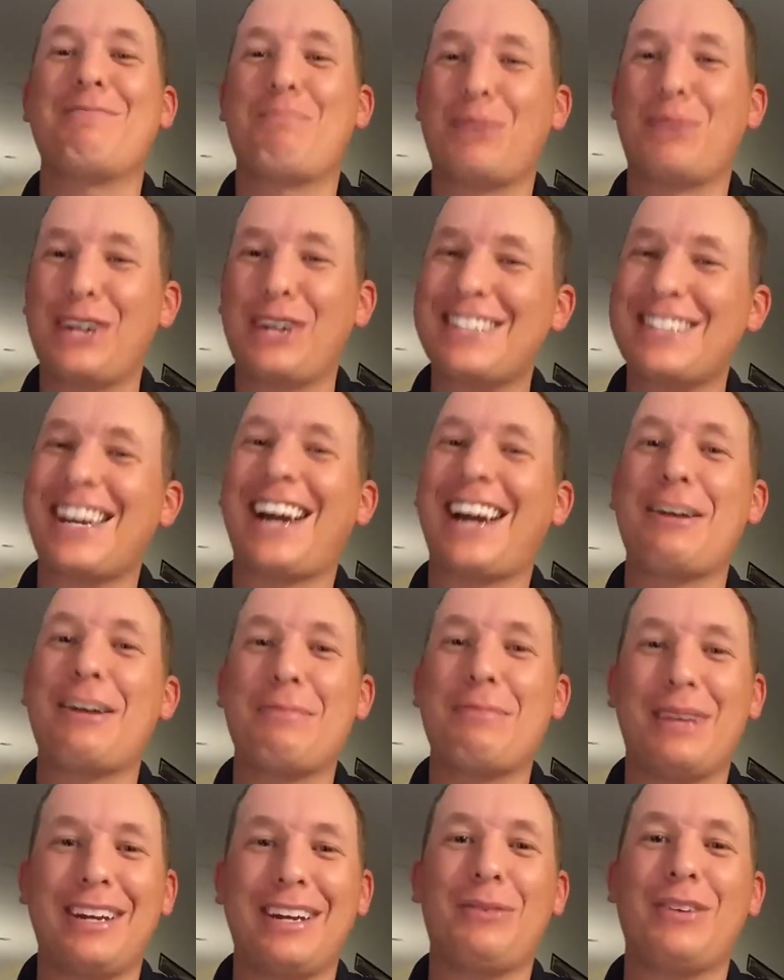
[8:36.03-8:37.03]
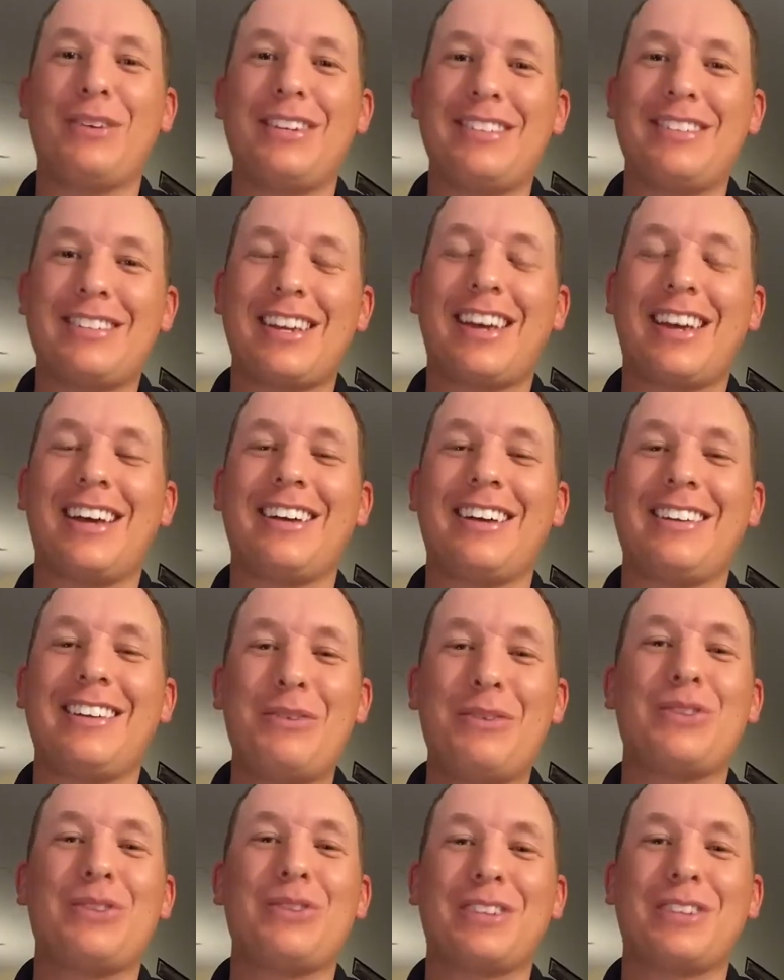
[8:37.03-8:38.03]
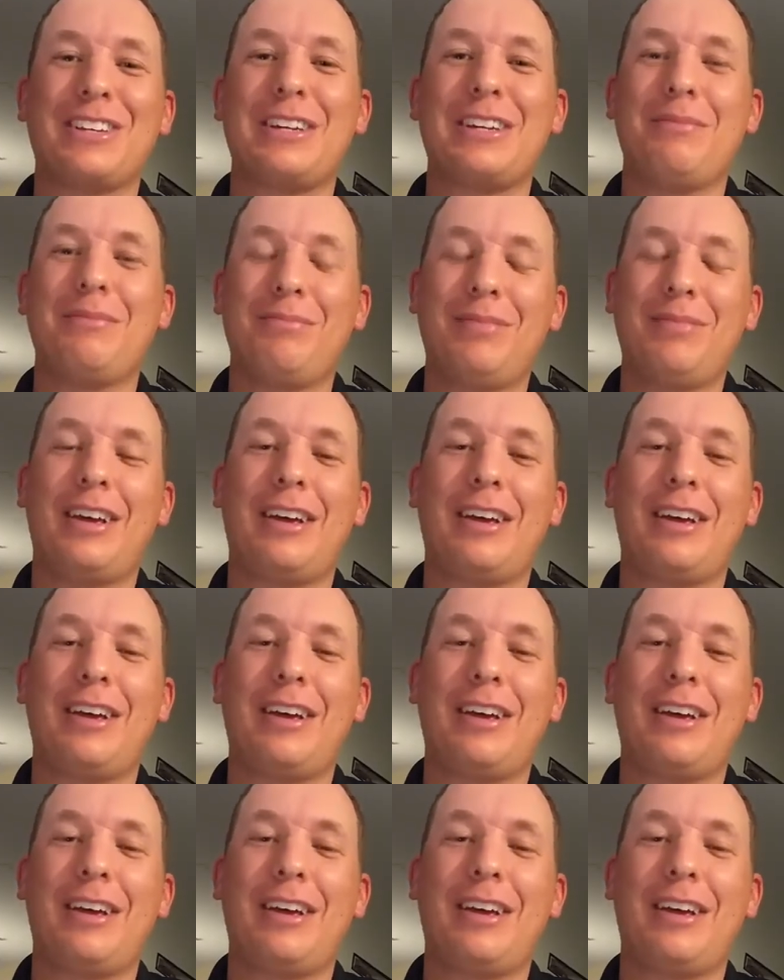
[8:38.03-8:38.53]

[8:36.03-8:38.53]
pretty tired, but it was really